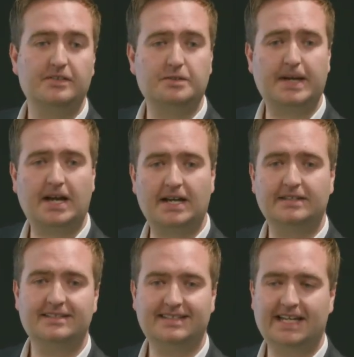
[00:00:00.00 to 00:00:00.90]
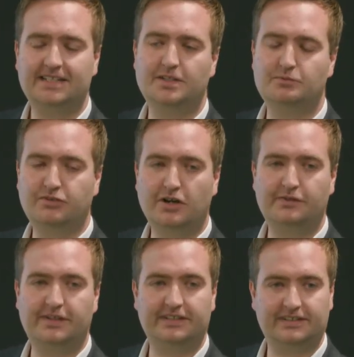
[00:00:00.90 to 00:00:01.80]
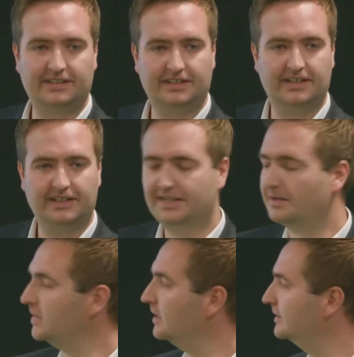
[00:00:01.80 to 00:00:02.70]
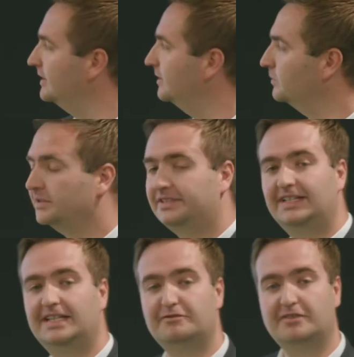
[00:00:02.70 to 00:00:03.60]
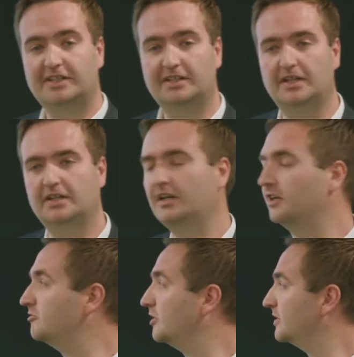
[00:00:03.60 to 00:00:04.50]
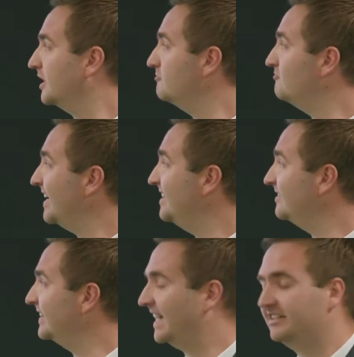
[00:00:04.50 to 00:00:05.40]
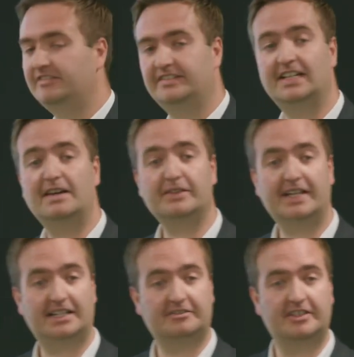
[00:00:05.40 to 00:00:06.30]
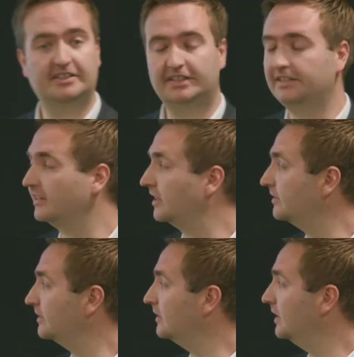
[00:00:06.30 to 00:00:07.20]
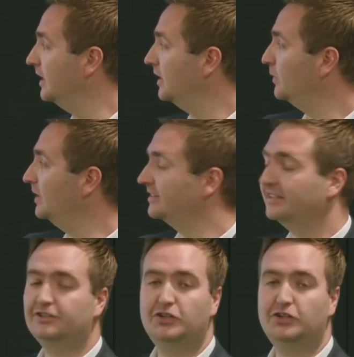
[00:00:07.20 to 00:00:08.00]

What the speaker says: It was about understanding the profit that marketing was delivering across a range of categories, 11 categories in total. We looked at